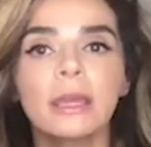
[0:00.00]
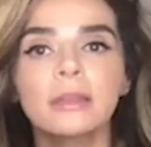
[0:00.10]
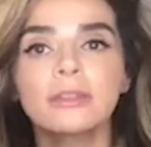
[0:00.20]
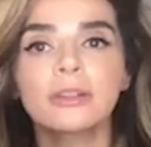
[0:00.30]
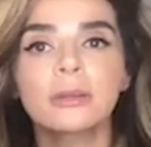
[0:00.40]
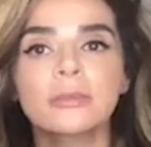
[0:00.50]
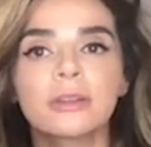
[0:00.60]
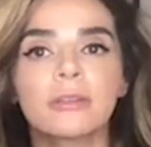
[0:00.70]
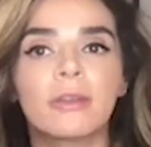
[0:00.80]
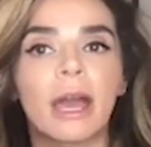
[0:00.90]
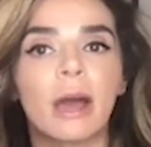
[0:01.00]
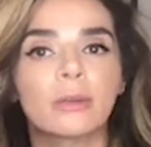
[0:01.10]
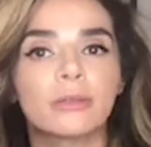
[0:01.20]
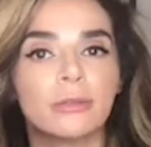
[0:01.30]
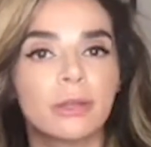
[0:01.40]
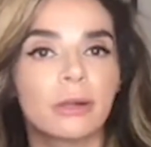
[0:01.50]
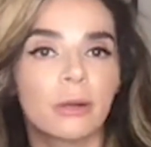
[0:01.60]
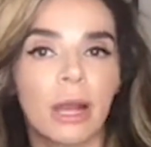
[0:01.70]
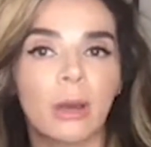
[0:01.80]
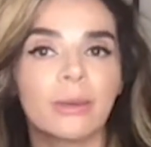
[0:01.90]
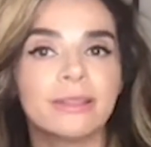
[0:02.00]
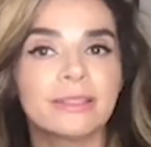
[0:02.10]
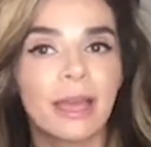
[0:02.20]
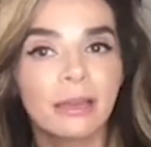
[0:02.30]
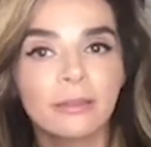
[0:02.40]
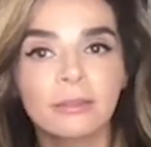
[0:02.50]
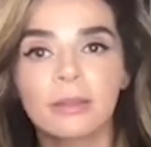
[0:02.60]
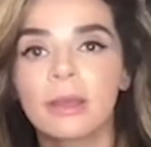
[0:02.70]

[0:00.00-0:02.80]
And in terms of how severe, how intense